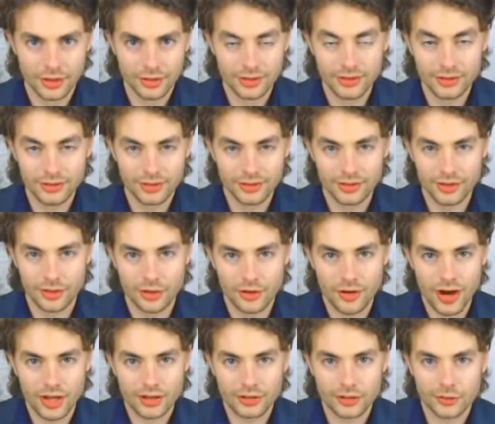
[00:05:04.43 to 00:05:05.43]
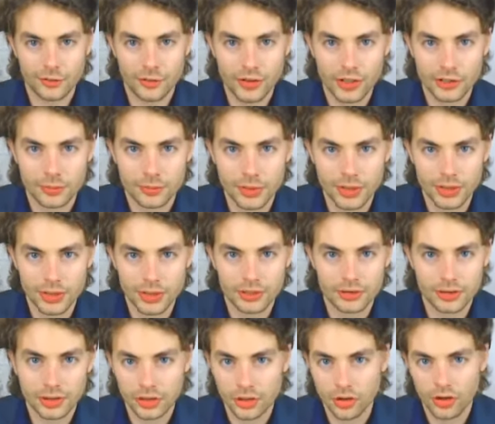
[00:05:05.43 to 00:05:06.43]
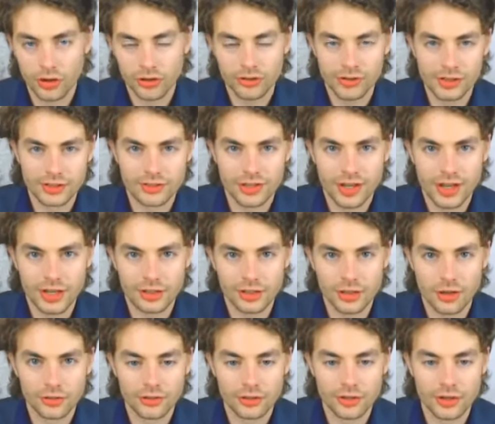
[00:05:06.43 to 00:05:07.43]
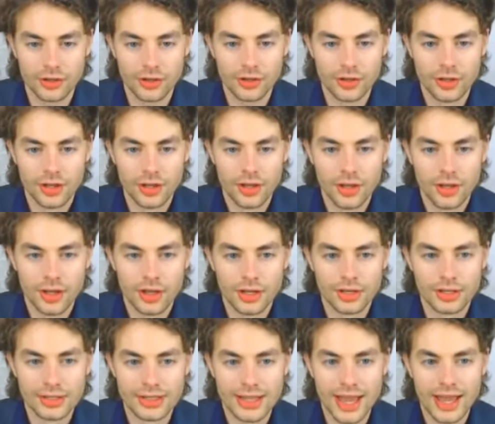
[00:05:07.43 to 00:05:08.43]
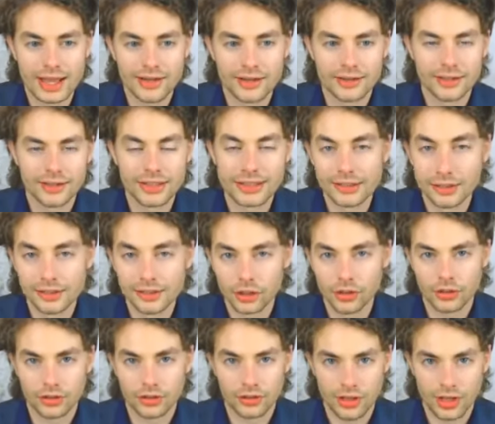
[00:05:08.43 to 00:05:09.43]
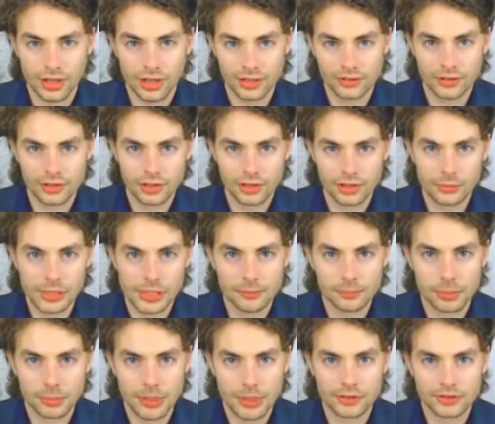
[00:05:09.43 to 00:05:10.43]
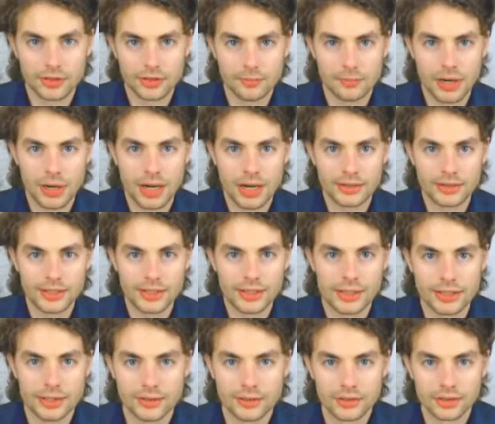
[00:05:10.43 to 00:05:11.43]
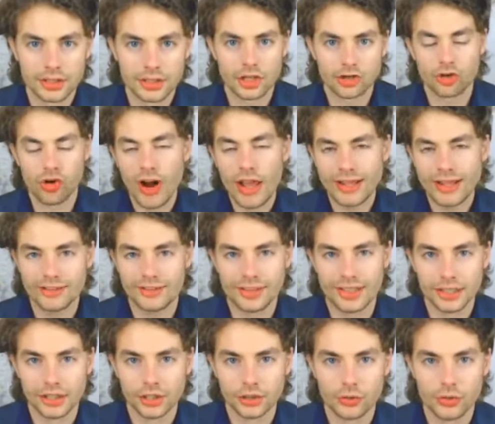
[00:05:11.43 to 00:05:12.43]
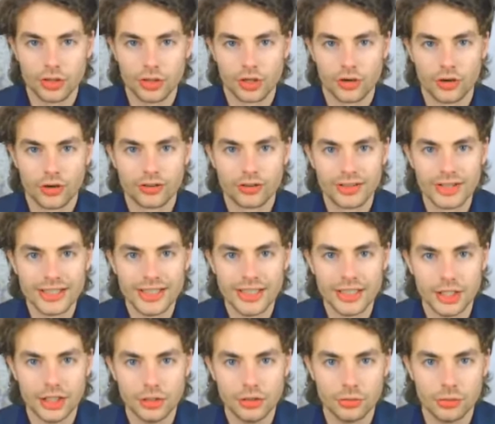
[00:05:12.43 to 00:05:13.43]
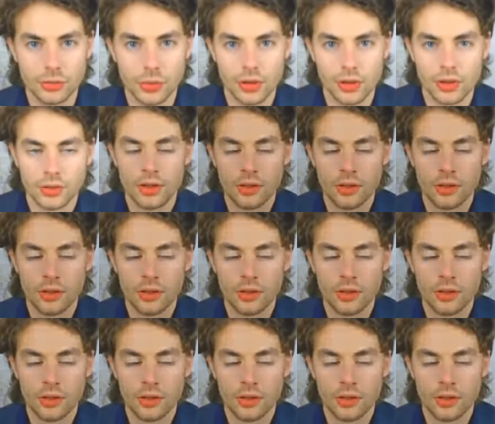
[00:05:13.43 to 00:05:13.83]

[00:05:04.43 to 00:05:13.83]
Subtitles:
This is a threat to free speech across the entire continent. And again, it looks like it's going to be implemented by the crazy, ludicrous EU.